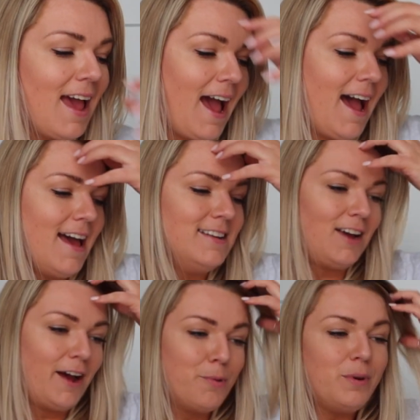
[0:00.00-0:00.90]
and
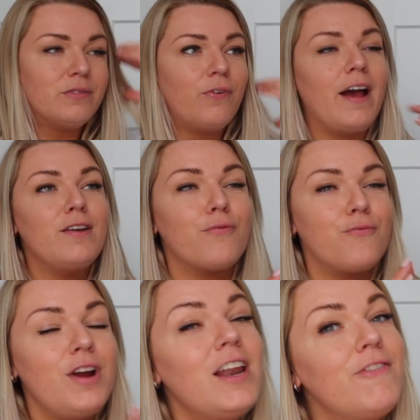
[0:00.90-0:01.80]
I always find
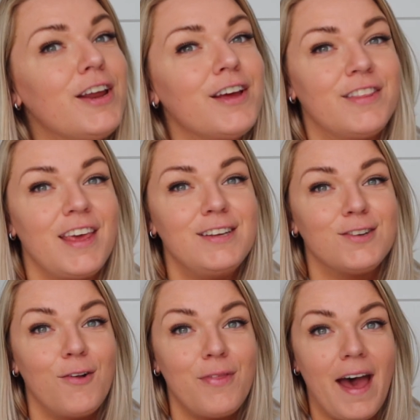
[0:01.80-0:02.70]
really good things
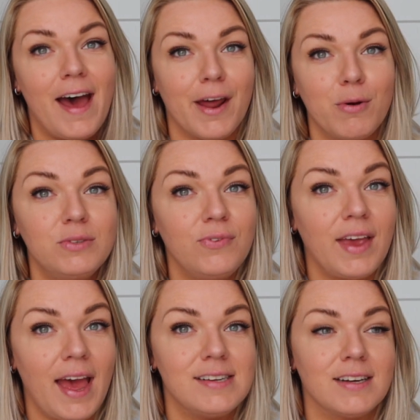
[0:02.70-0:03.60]
on there, and I always
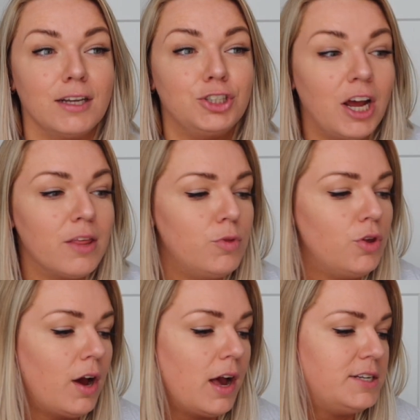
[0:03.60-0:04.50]
forget to kind of share them with
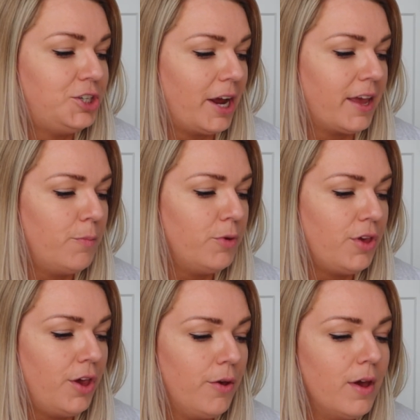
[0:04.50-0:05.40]
you guys, check in with
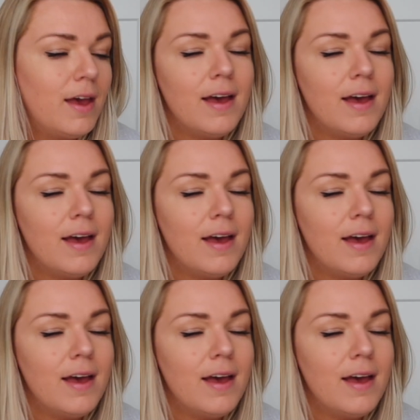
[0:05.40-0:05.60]
you,